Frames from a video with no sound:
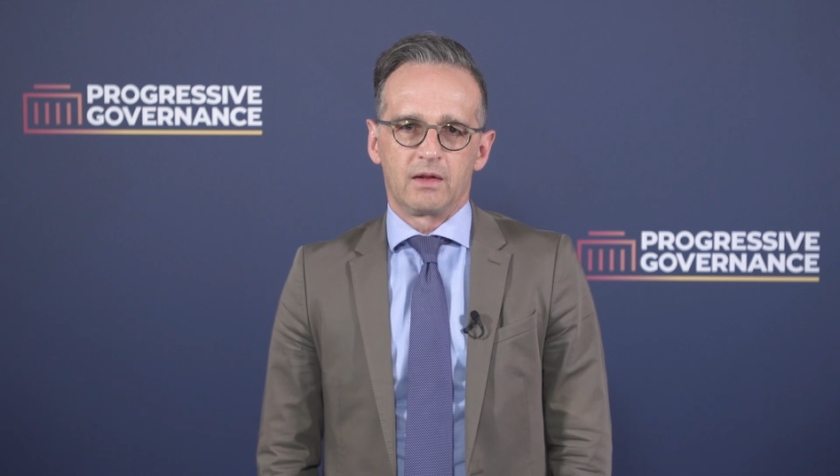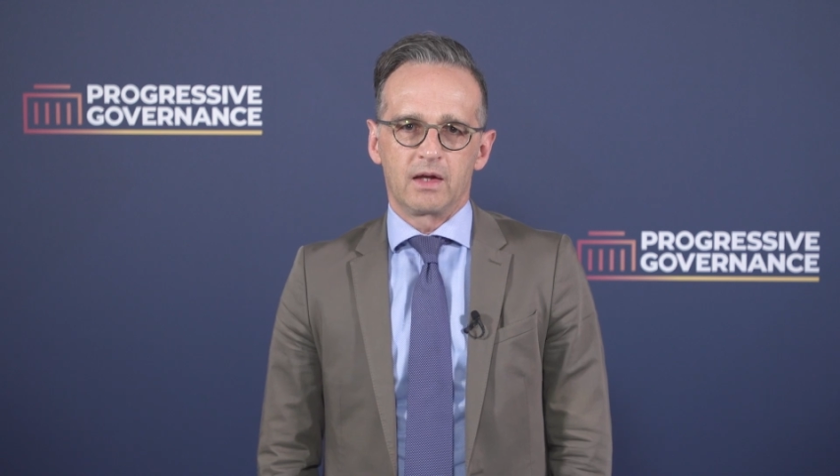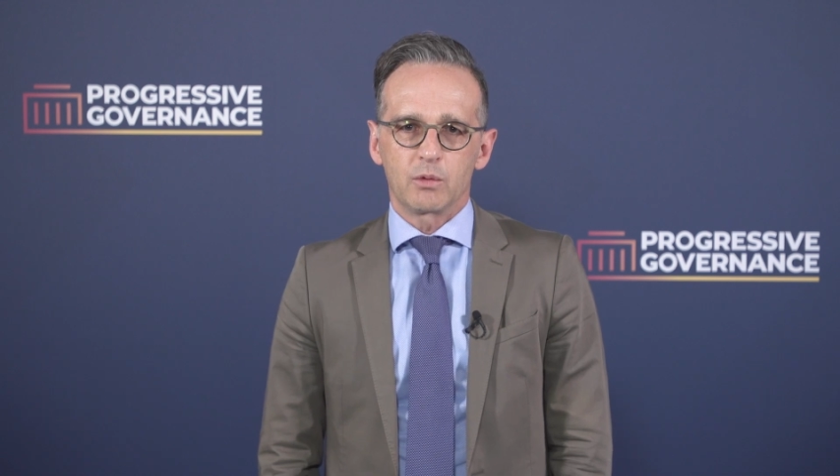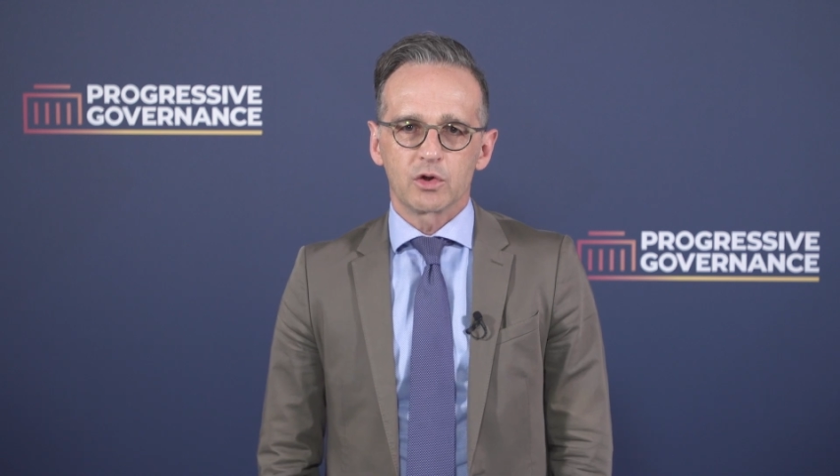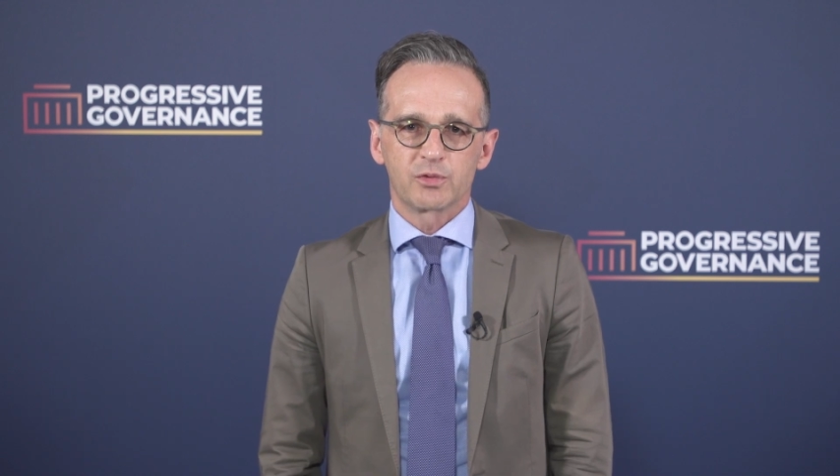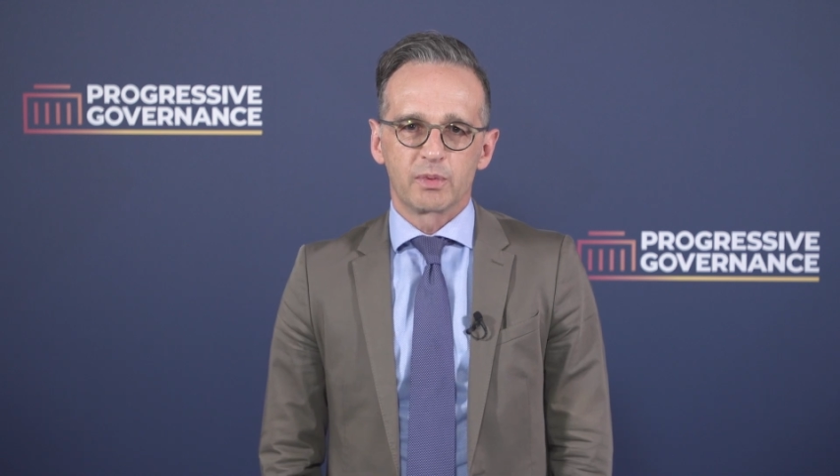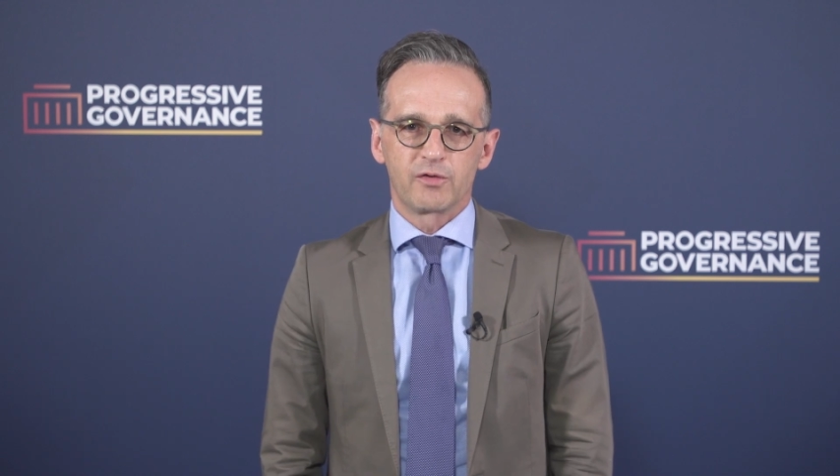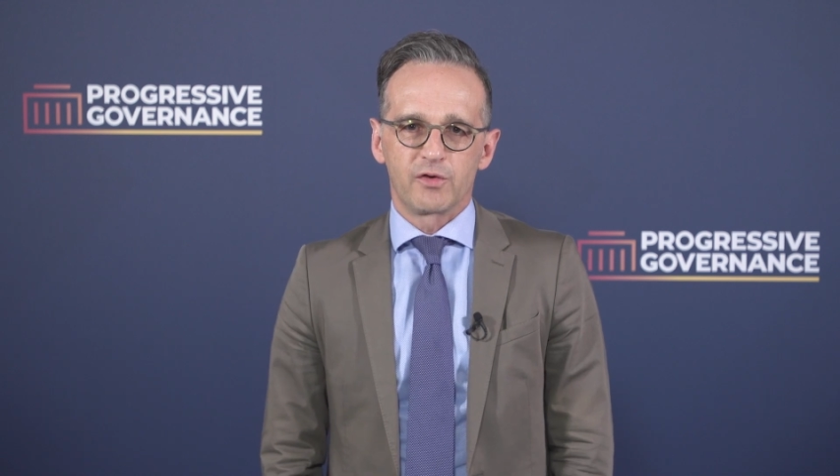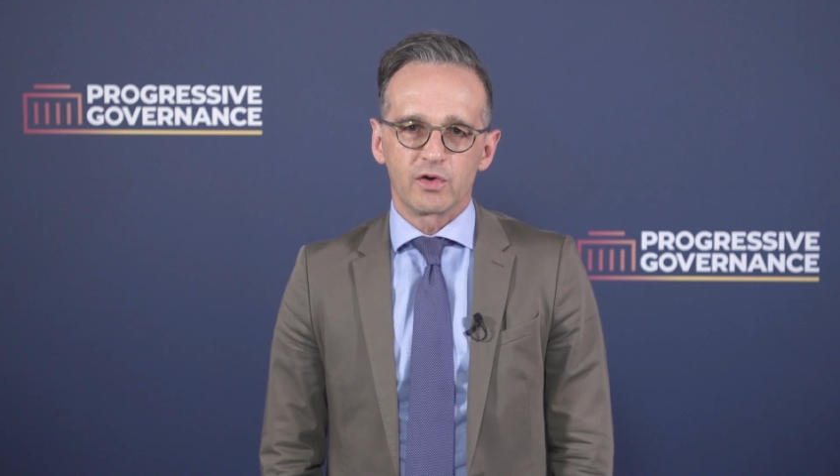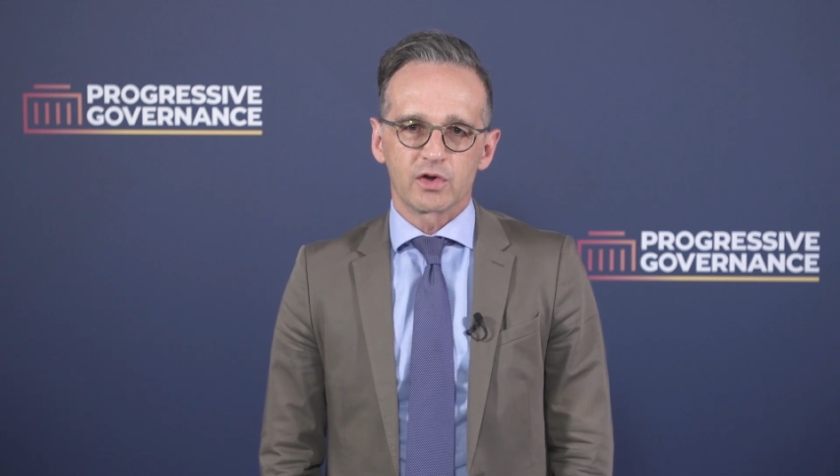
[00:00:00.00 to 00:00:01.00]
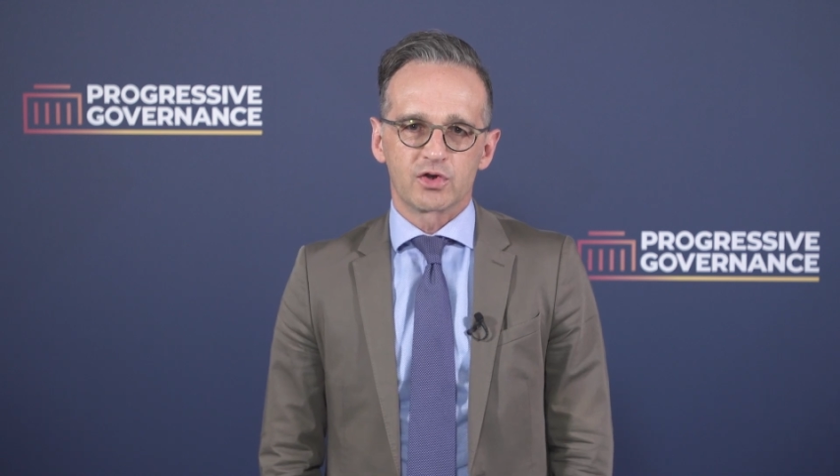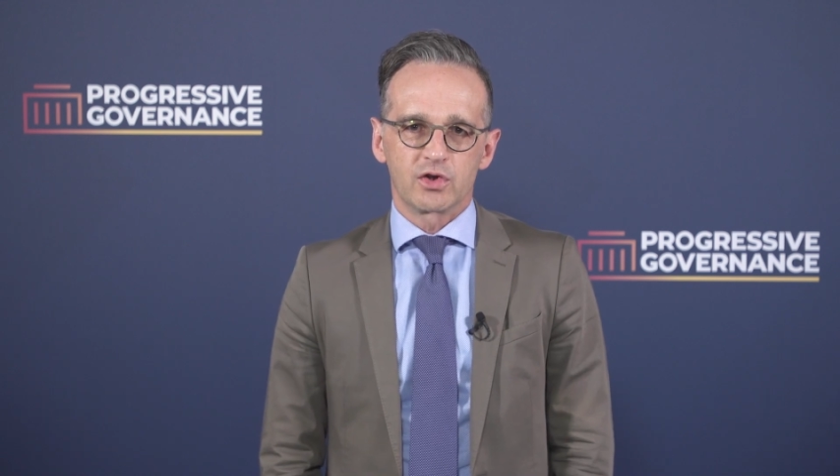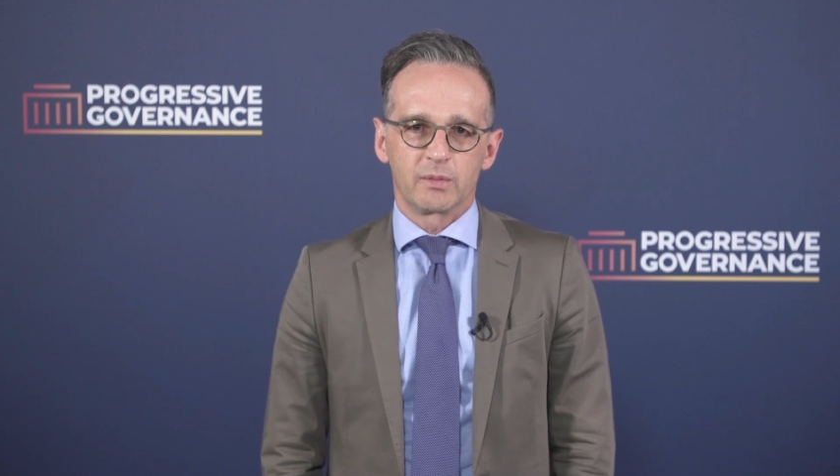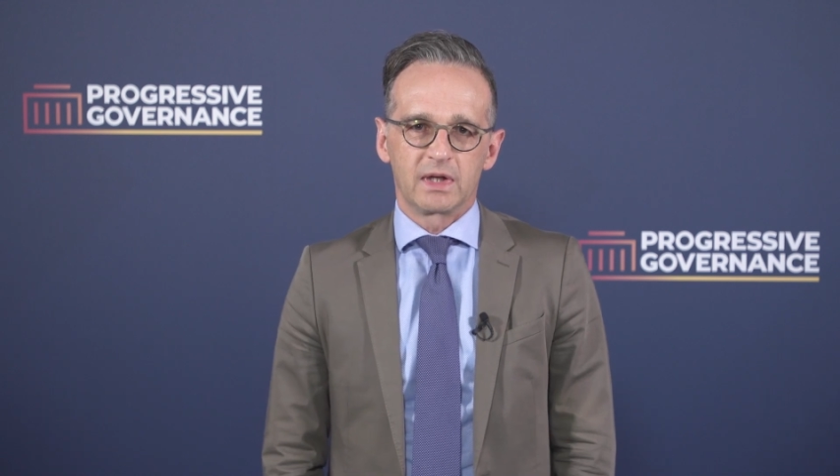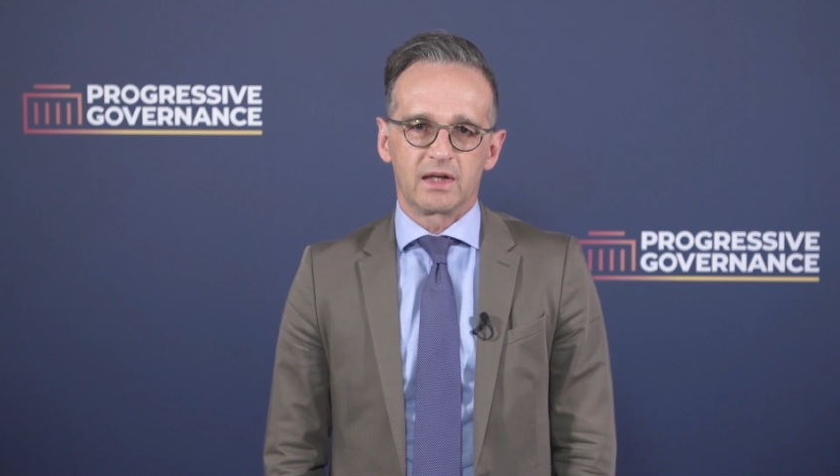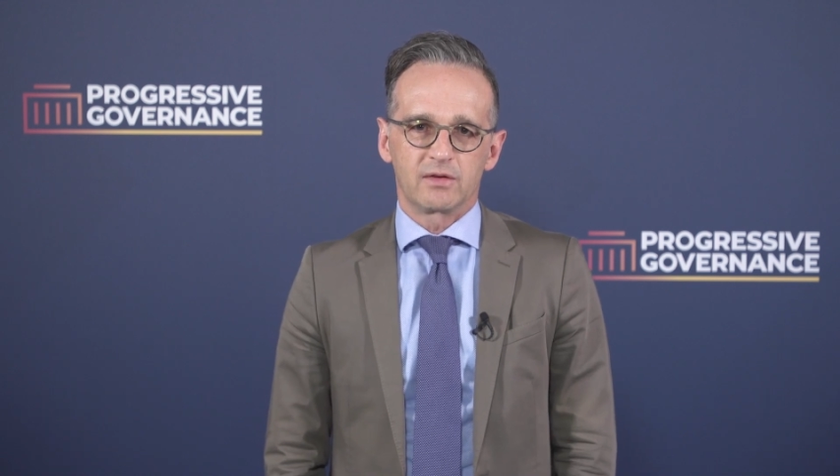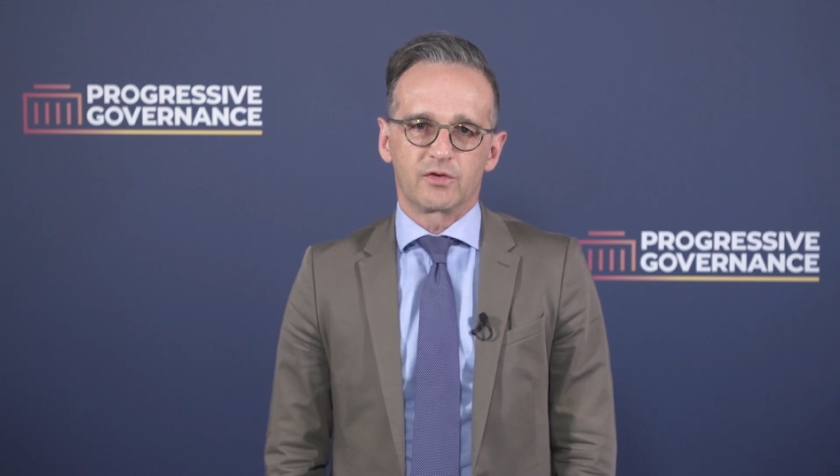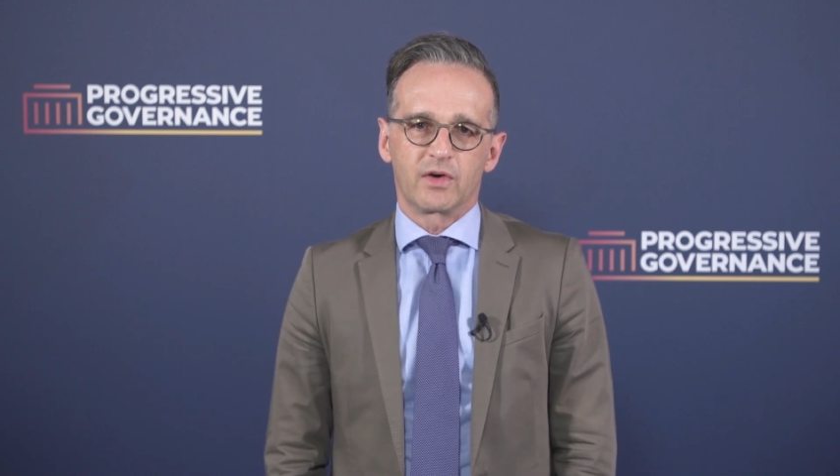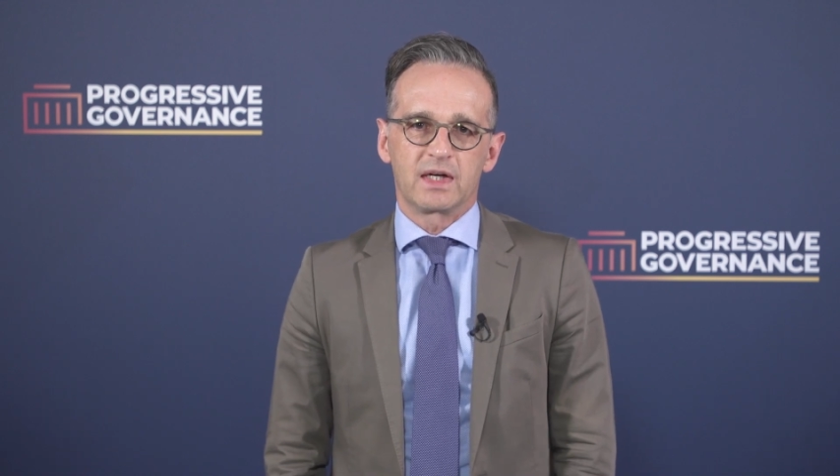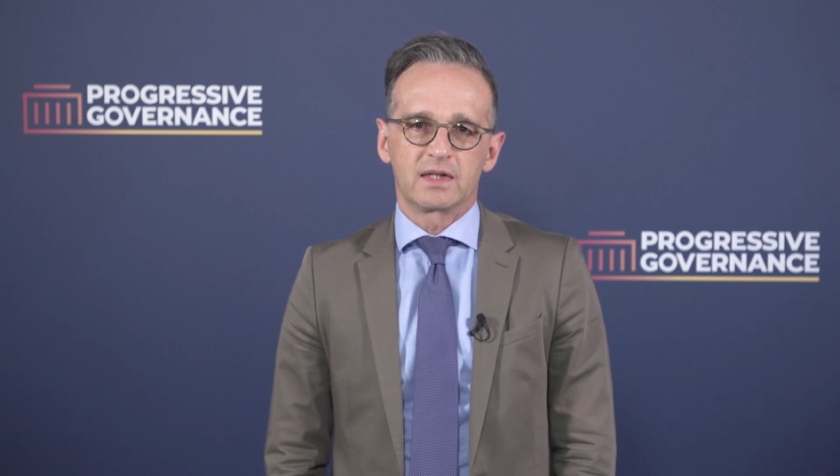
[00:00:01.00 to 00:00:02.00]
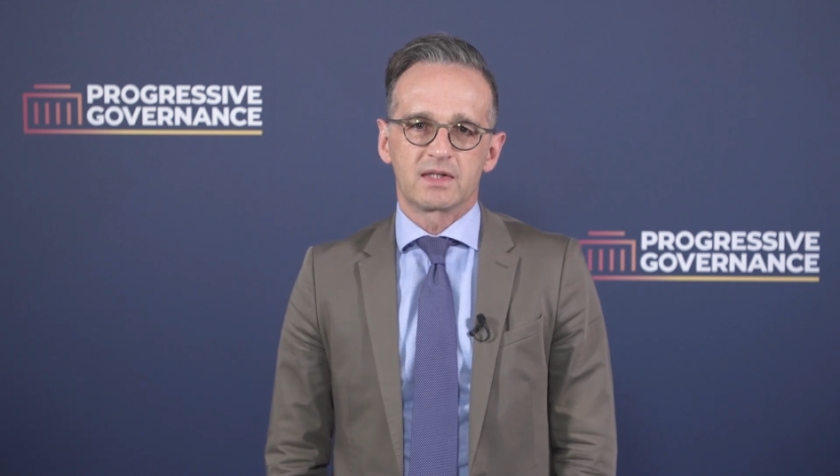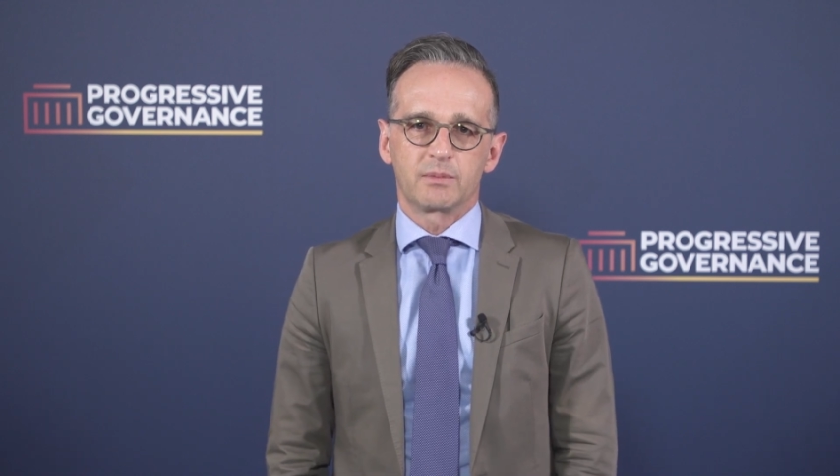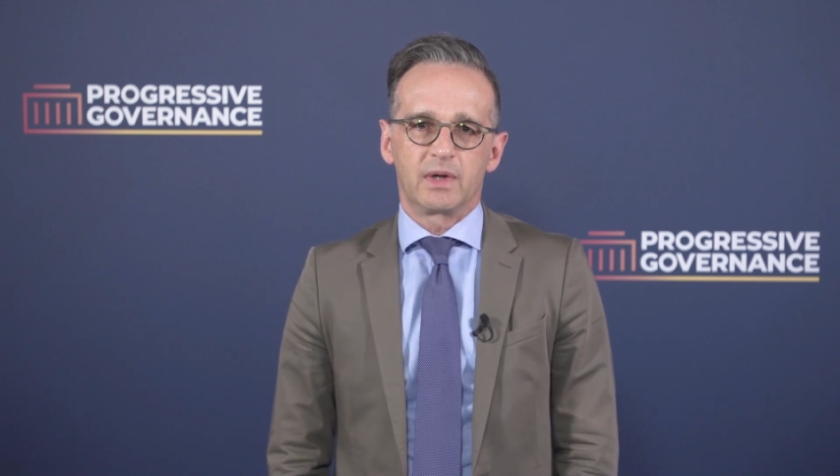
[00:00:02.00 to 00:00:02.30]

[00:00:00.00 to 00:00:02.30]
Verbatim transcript: That was before Germany and France